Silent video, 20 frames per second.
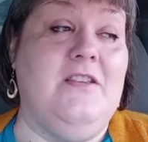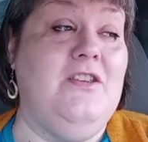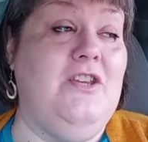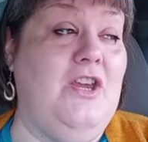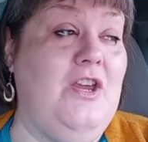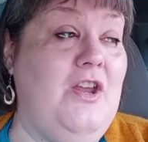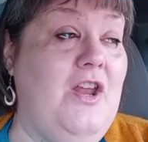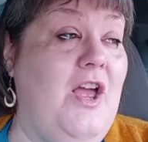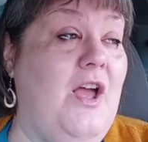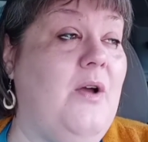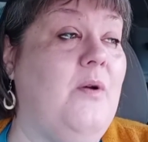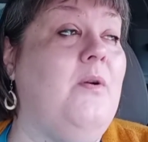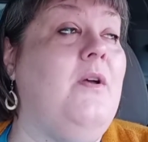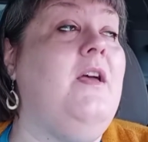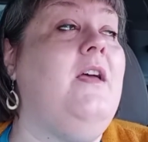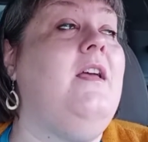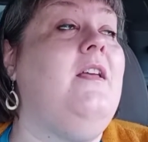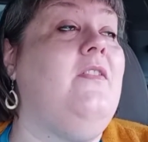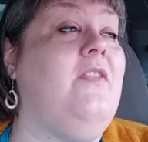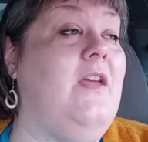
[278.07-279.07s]
And you know
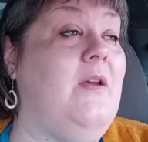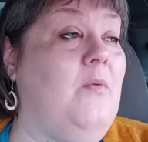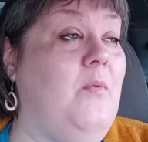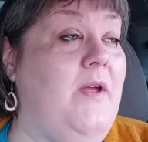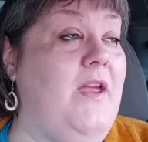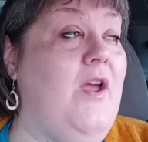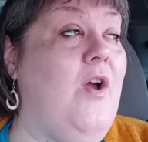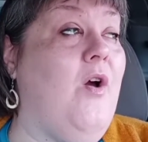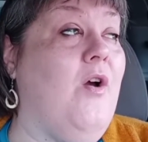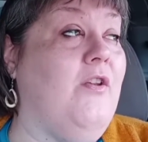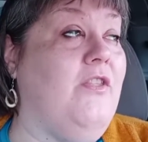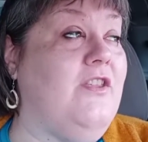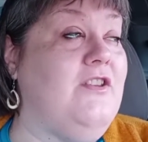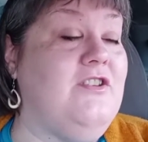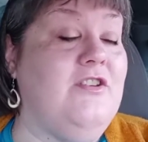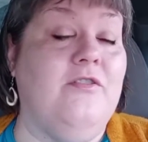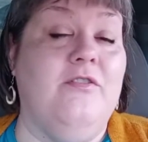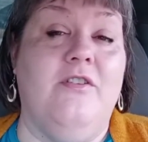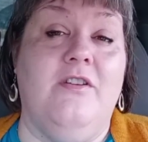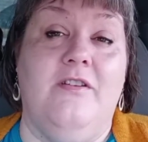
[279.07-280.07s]
that we are the
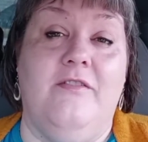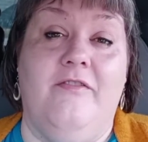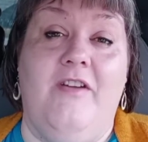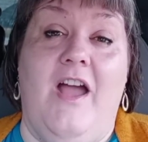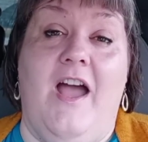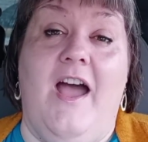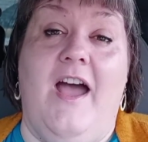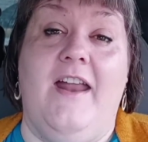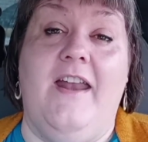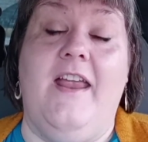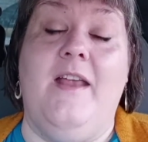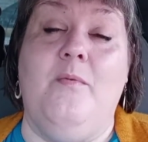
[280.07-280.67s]
children of God,